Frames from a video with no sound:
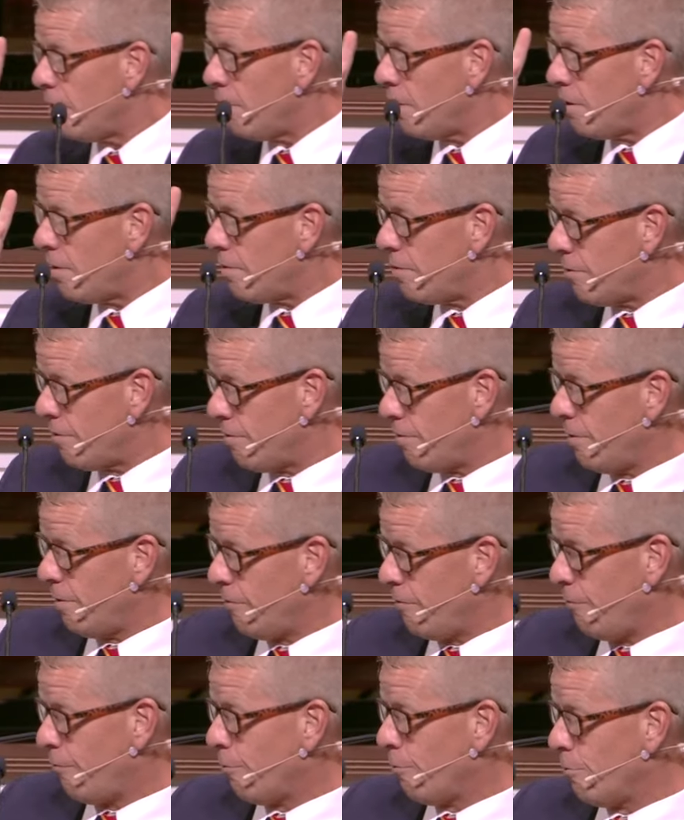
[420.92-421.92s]
uh, the
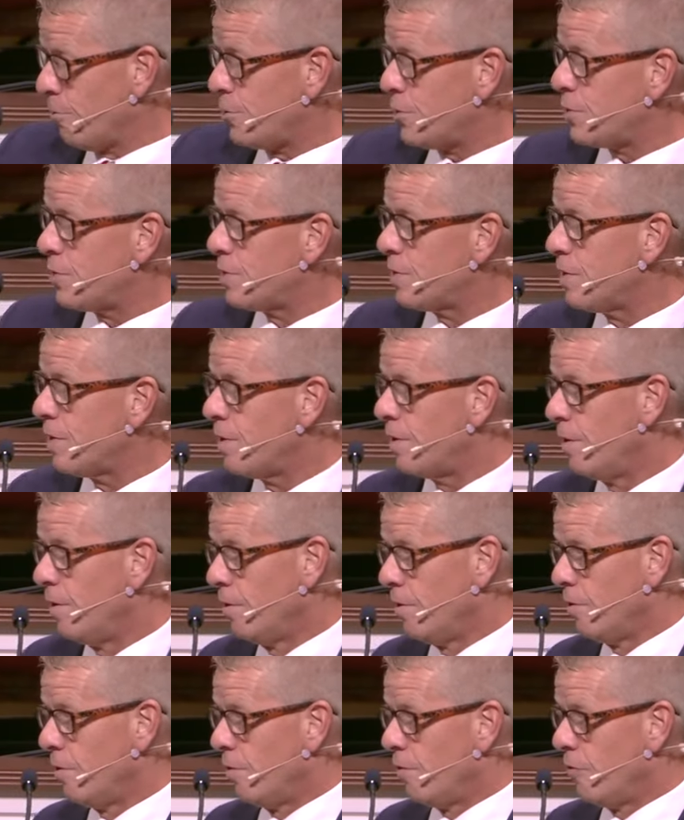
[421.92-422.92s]
first
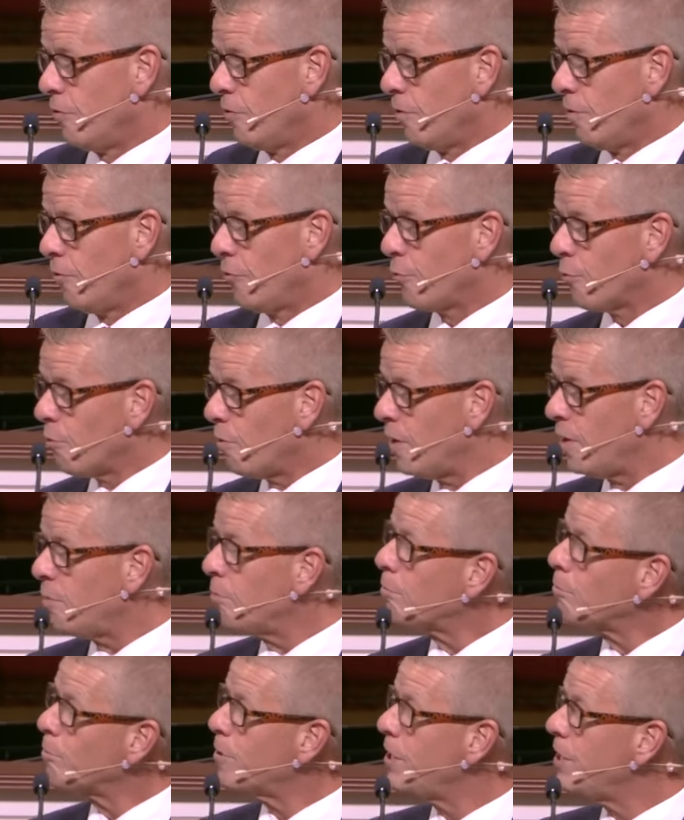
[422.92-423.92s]
through a
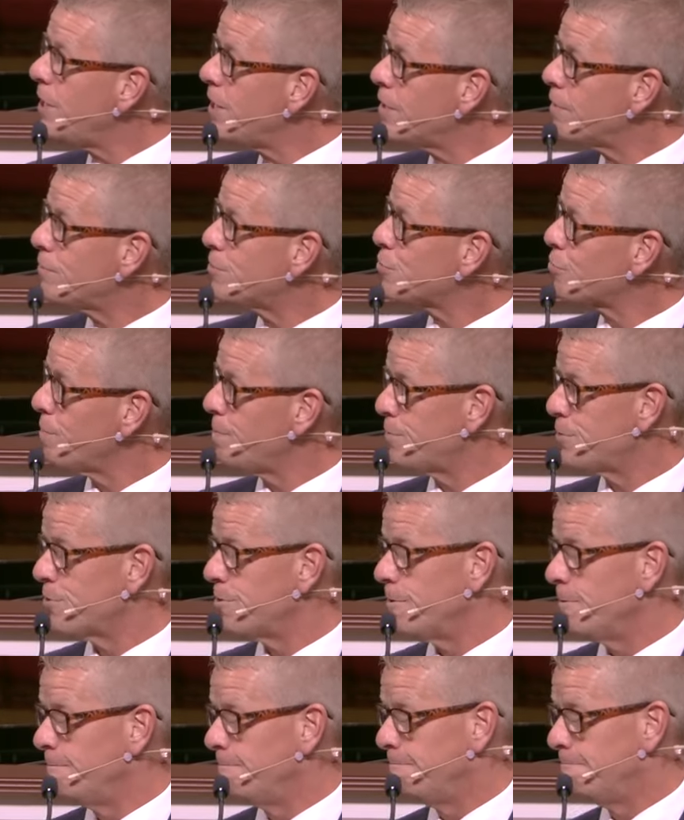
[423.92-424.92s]
reading of
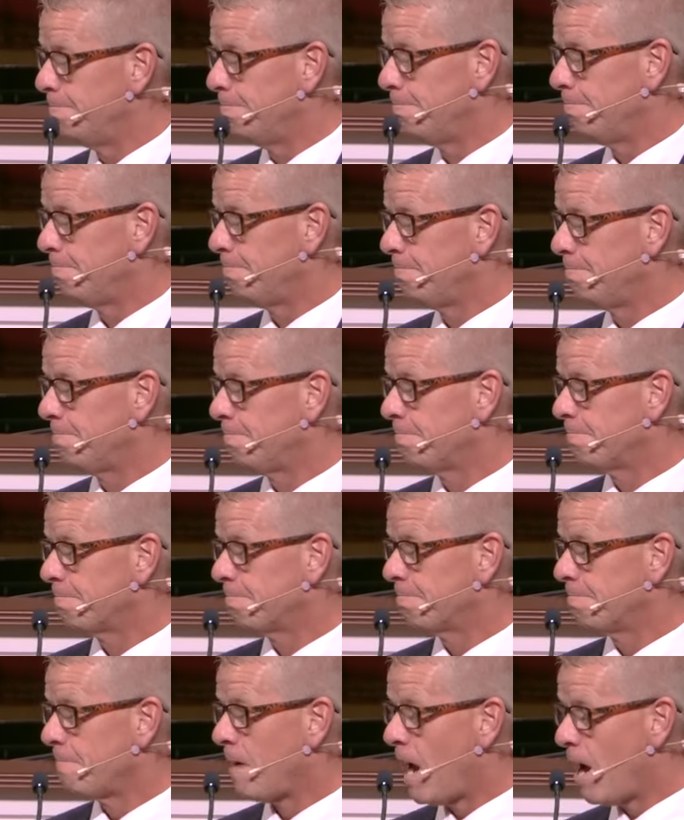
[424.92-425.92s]
Scripture.
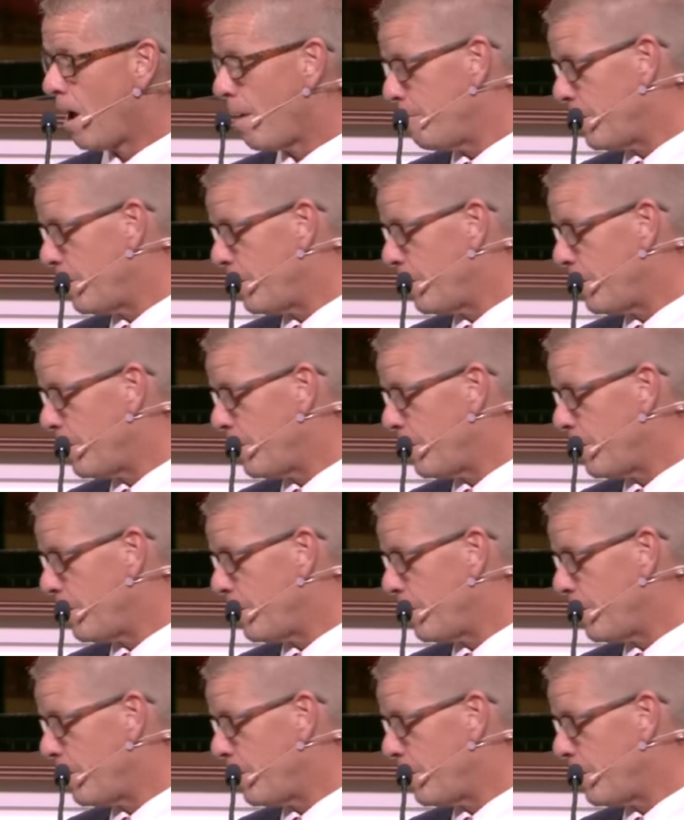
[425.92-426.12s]
I